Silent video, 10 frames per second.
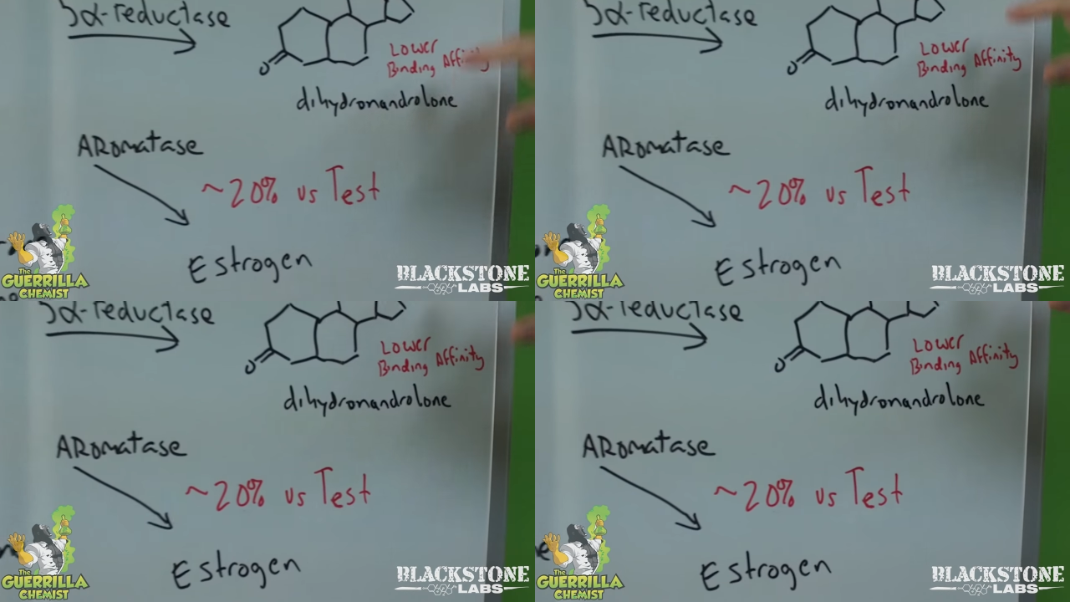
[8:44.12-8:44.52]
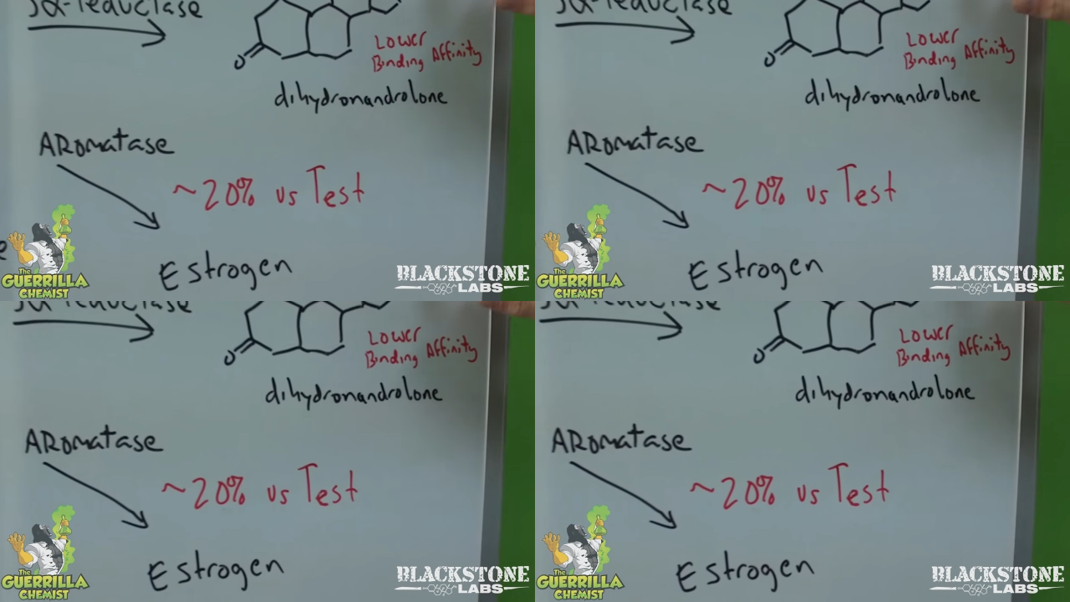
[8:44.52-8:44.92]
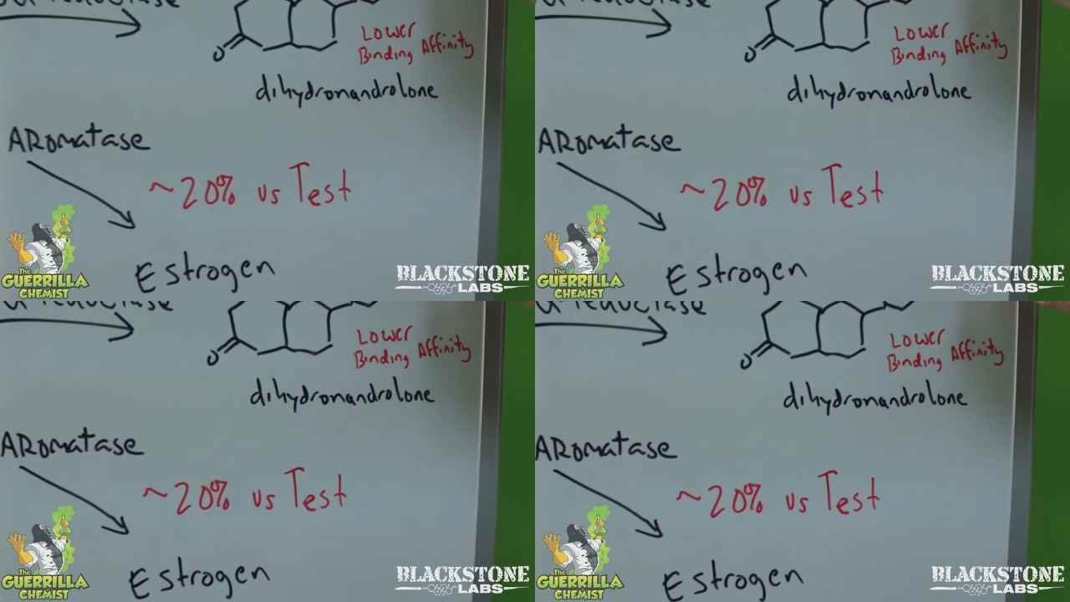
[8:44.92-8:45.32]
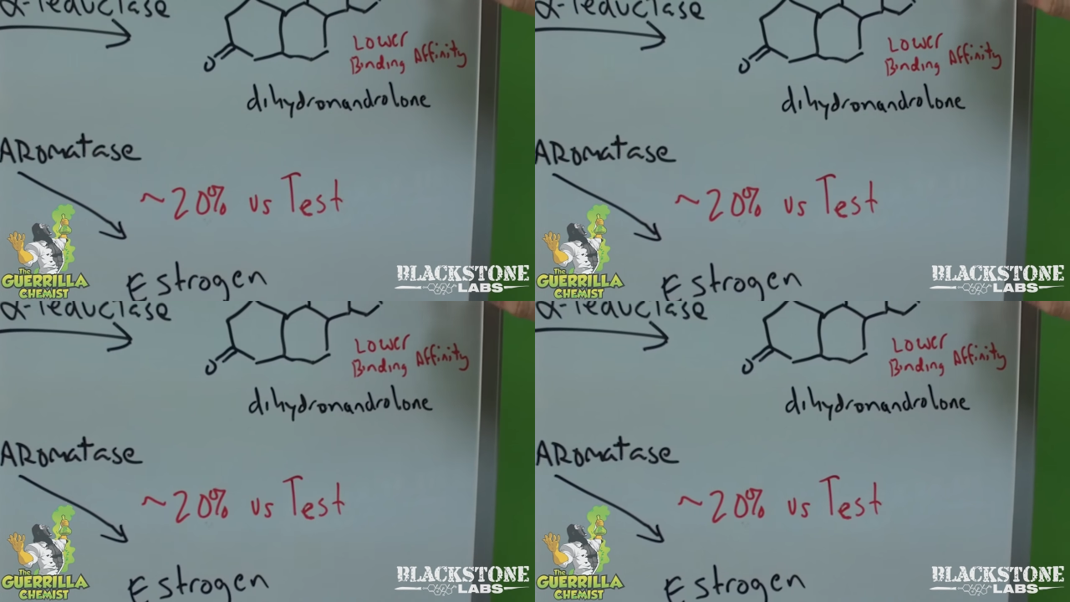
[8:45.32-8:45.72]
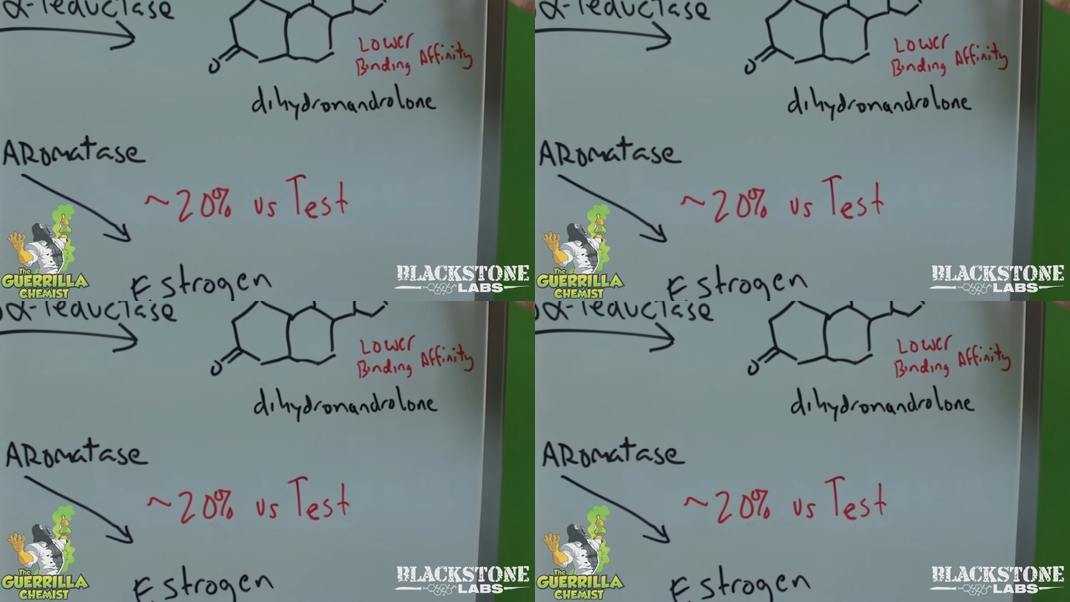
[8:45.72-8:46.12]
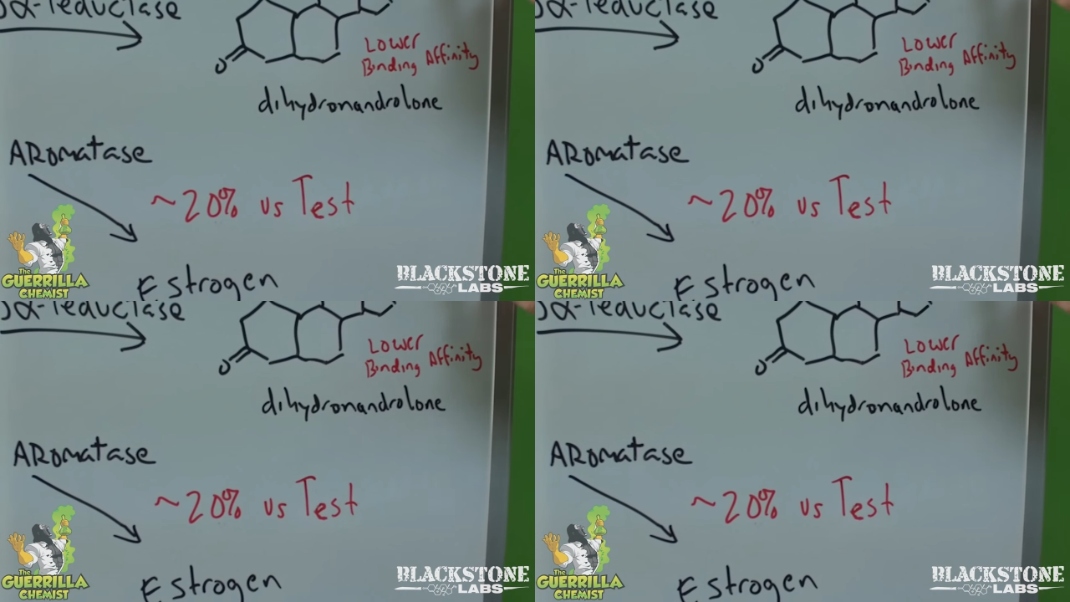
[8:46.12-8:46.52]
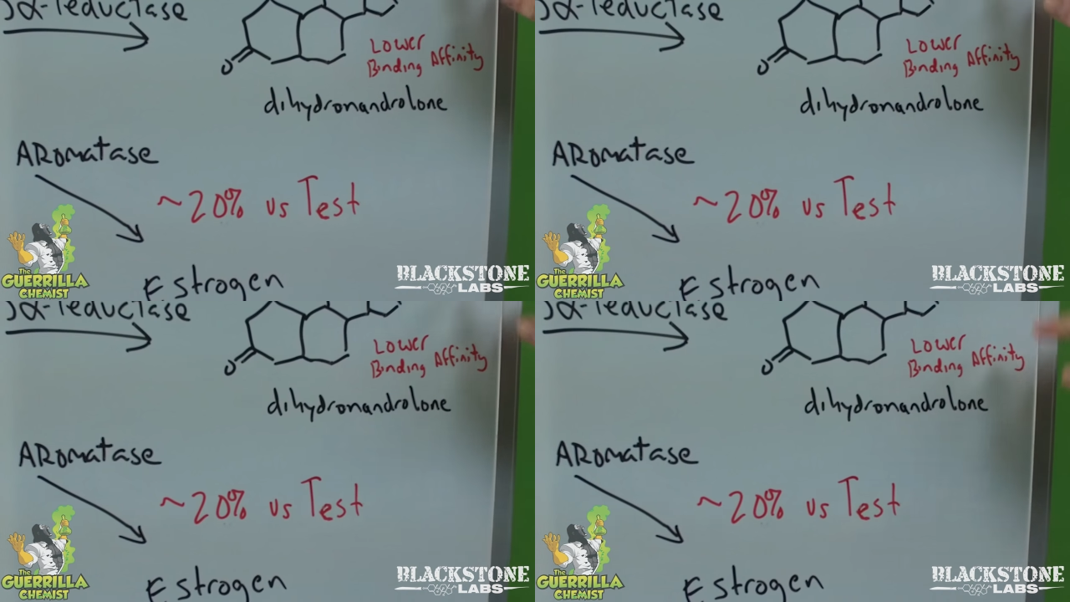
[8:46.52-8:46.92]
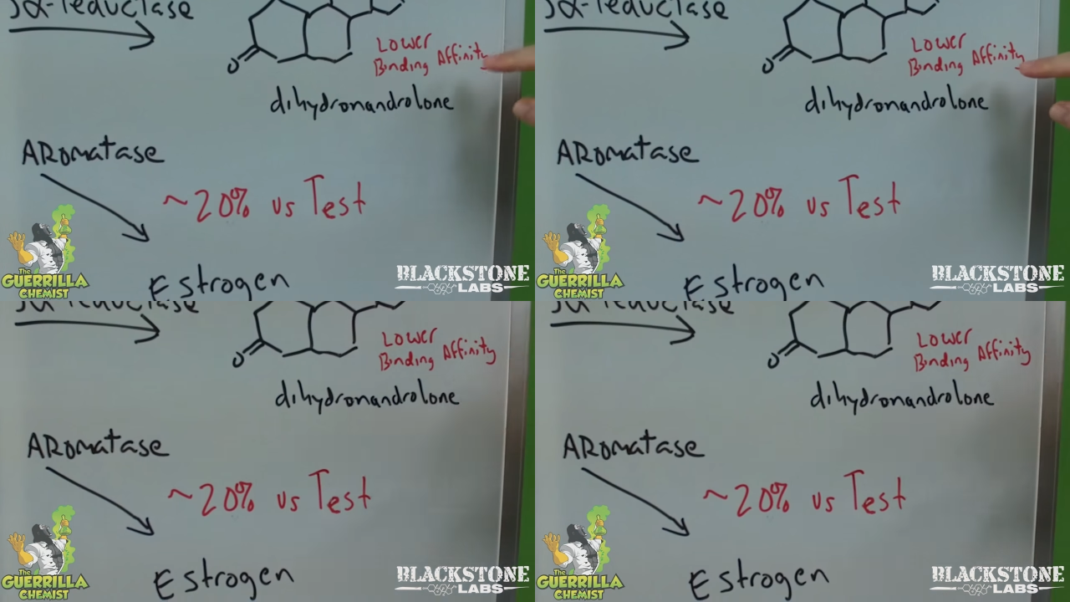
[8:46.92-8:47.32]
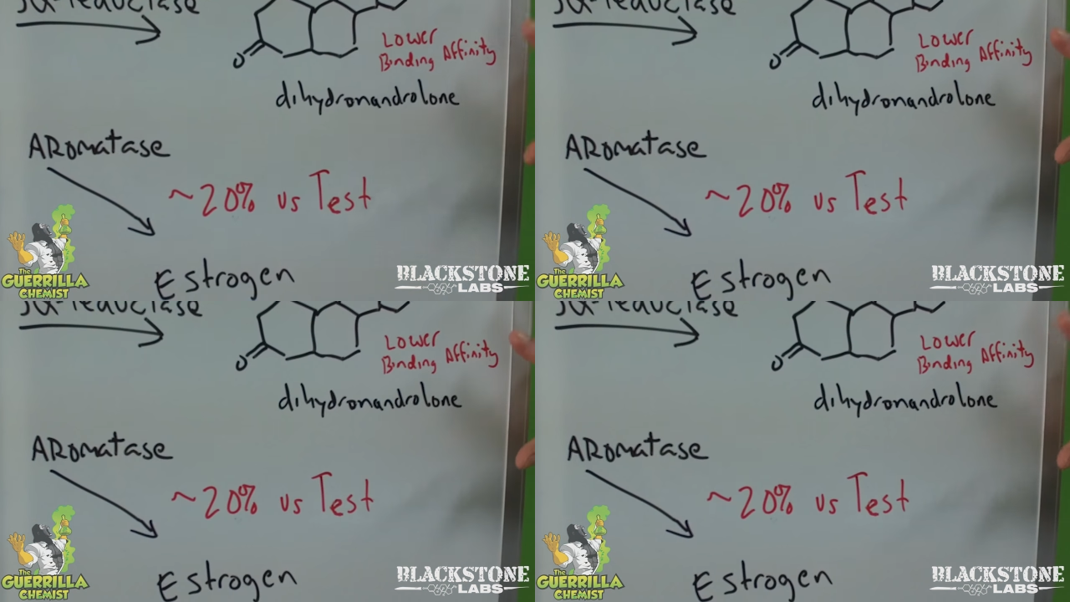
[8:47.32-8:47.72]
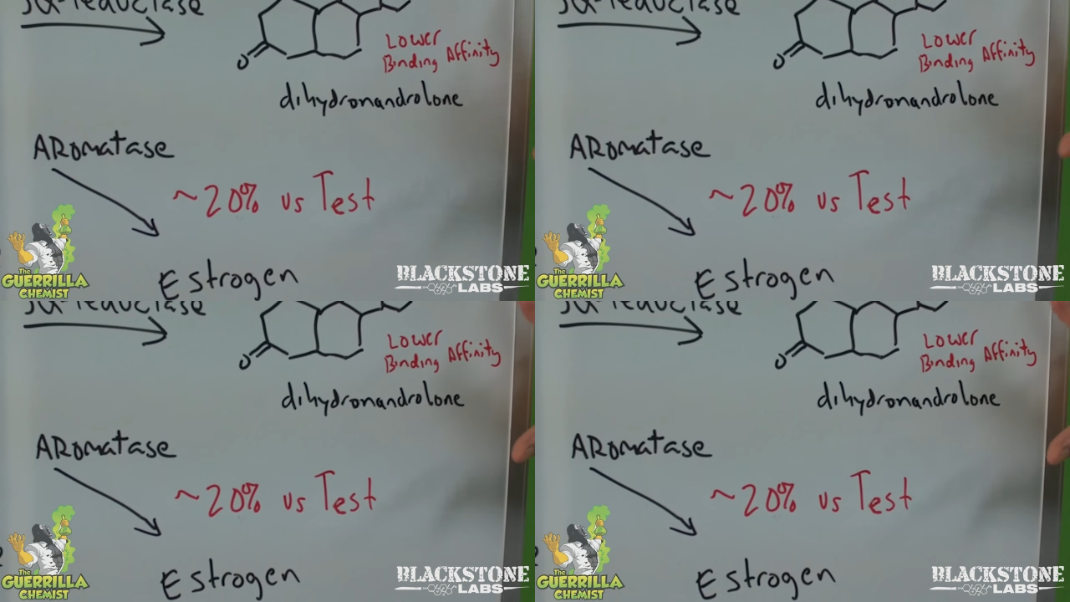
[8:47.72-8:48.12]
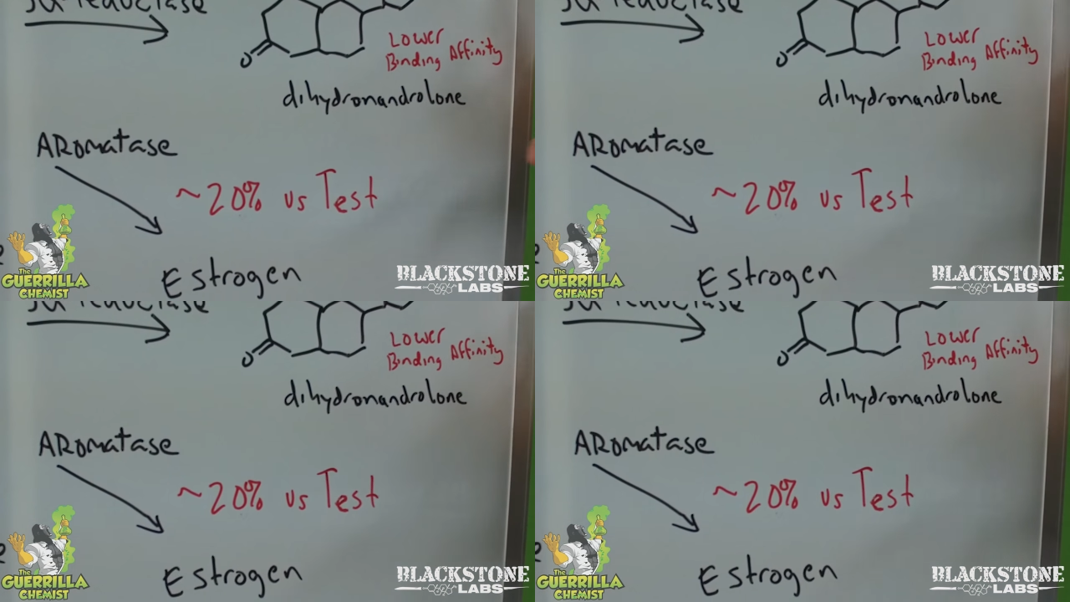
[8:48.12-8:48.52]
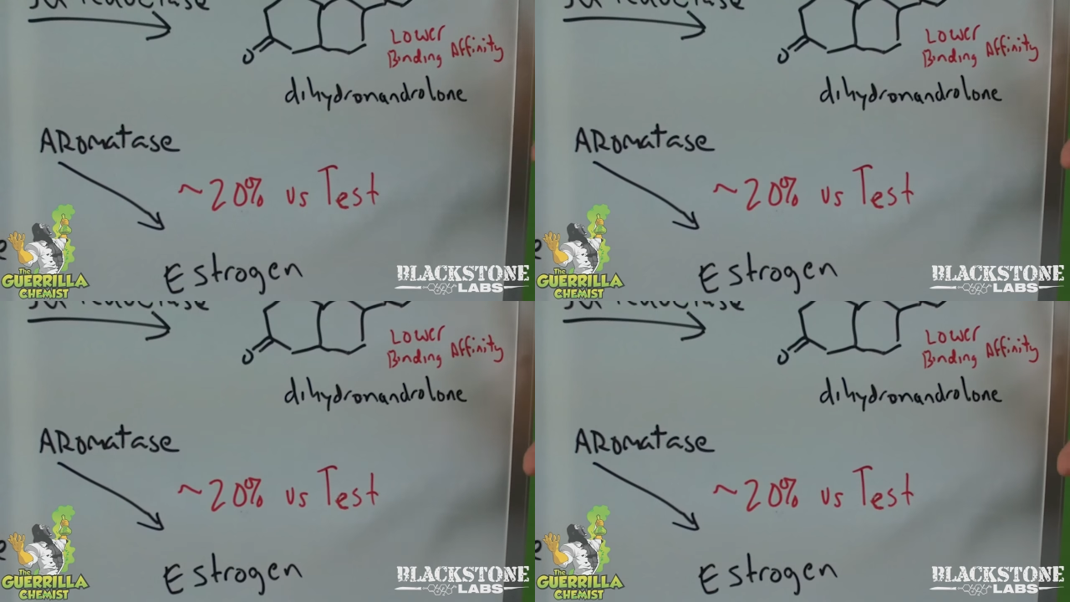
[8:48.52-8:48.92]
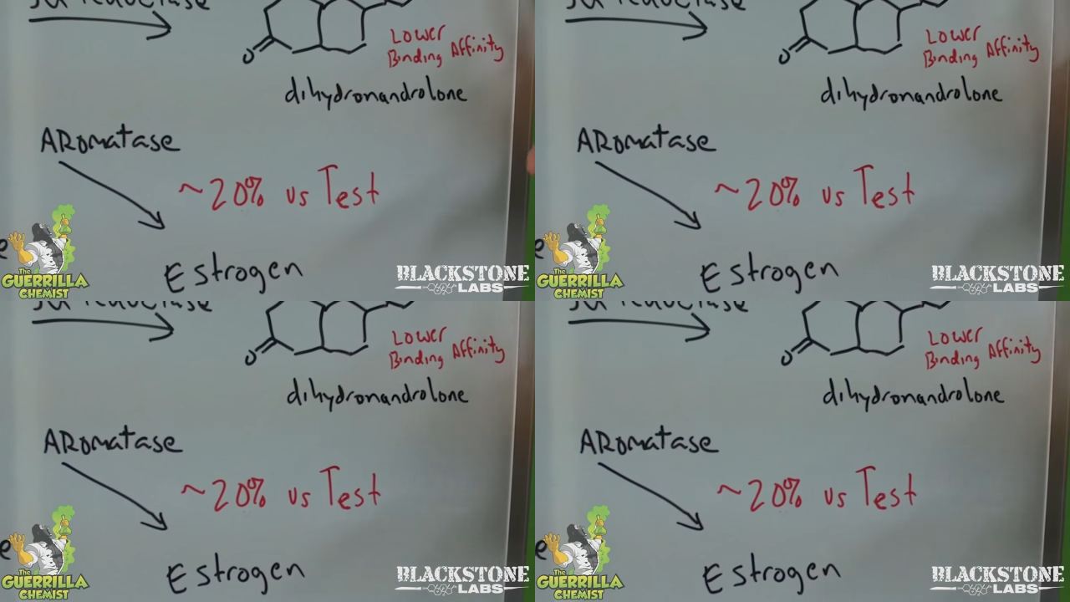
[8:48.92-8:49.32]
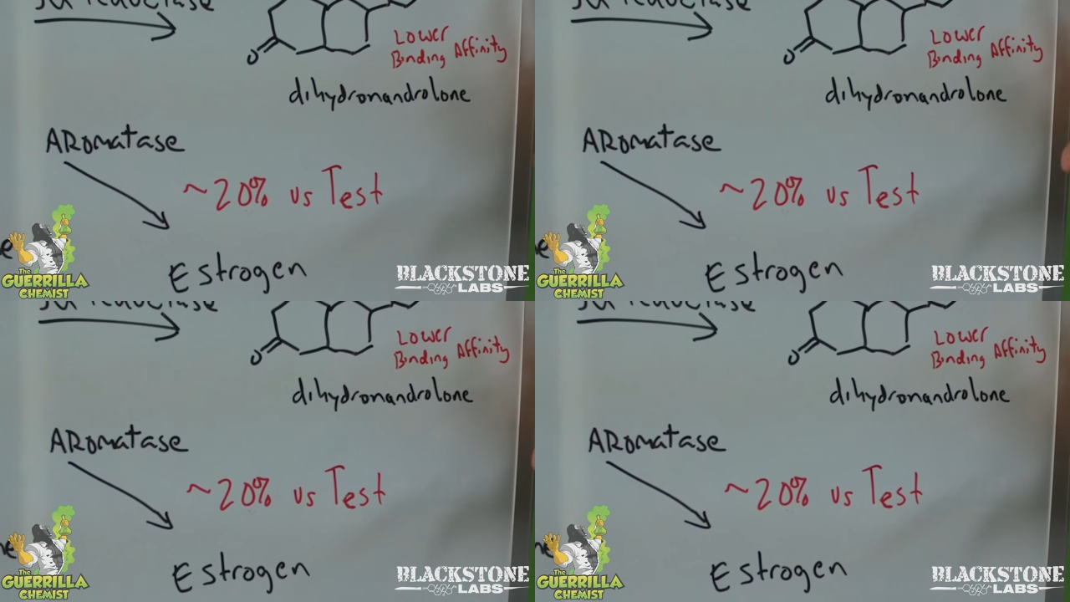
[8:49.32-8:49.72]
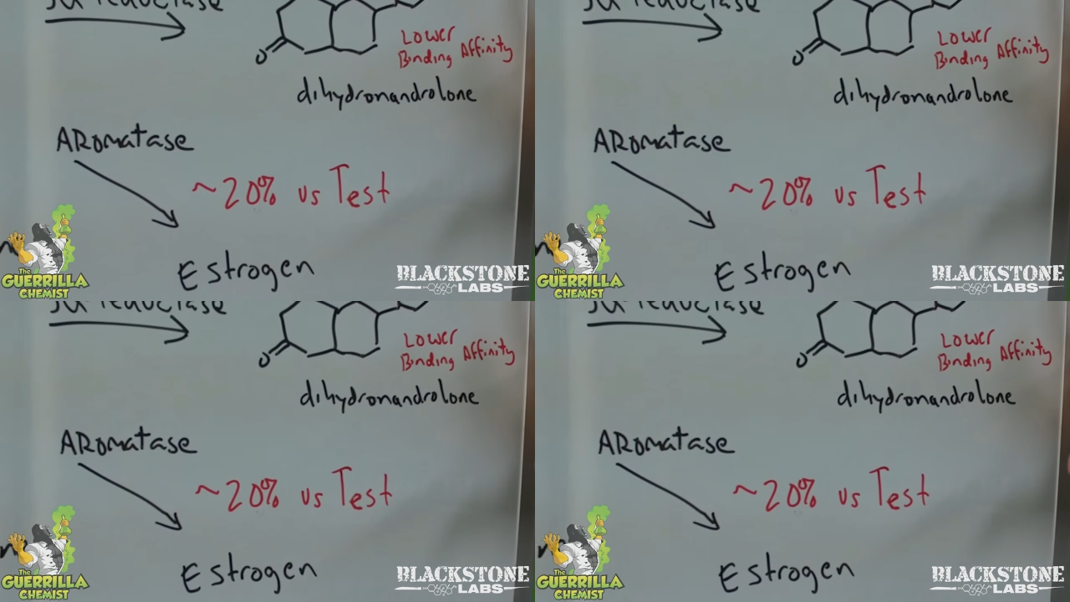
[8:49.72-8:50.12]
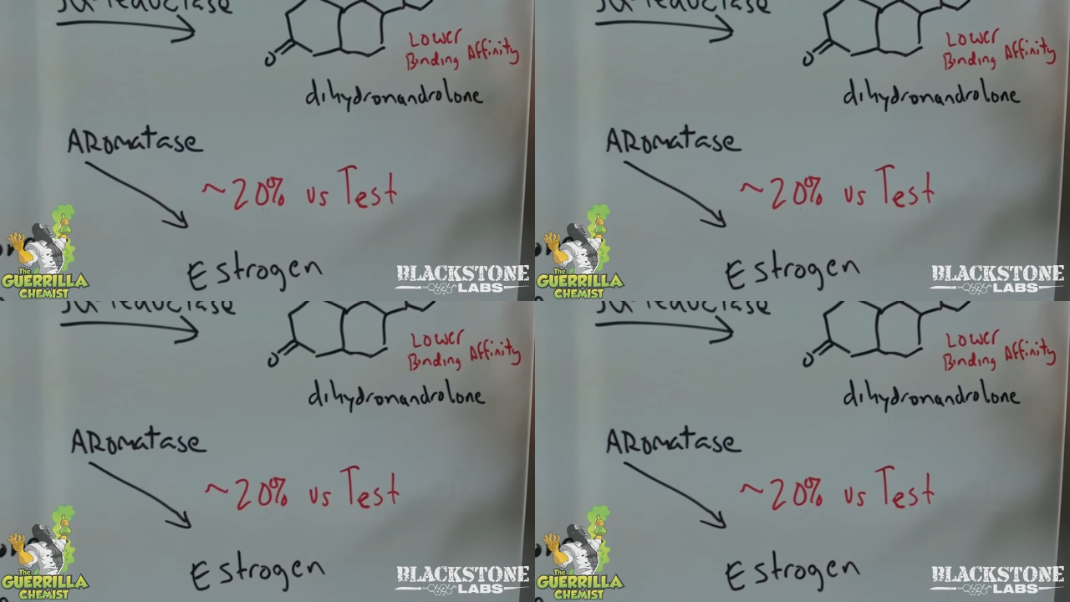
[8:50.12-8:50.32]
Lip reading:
No face is visible, so there are no lips to read.